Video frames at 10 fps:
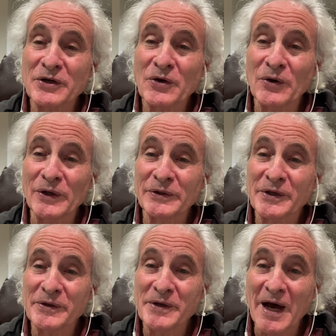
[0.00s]
called
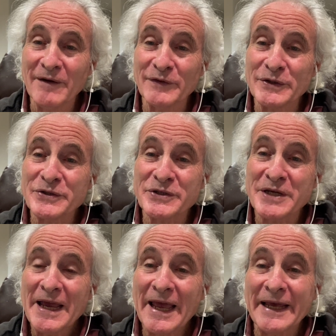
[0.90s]
Novels,
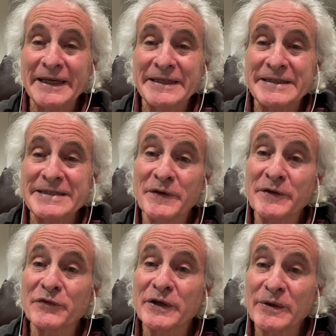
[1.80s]
and feel
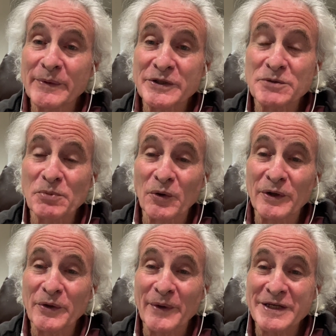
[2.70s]
free to explore
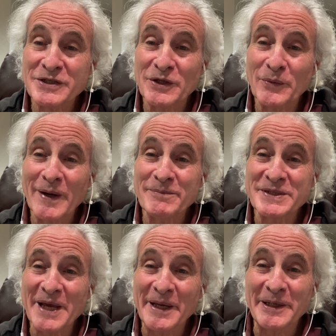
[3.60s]
the rest of the
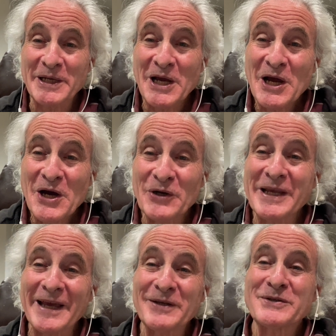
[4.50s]
website.
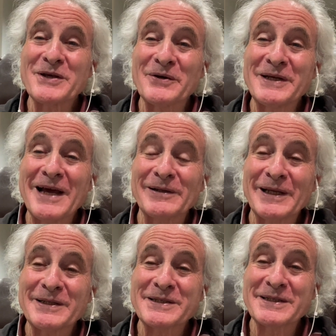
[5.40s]
Okay, so now
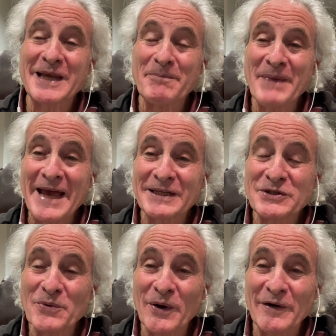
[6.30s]
let's get back
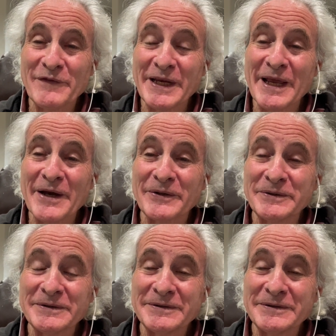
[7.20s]
to our video.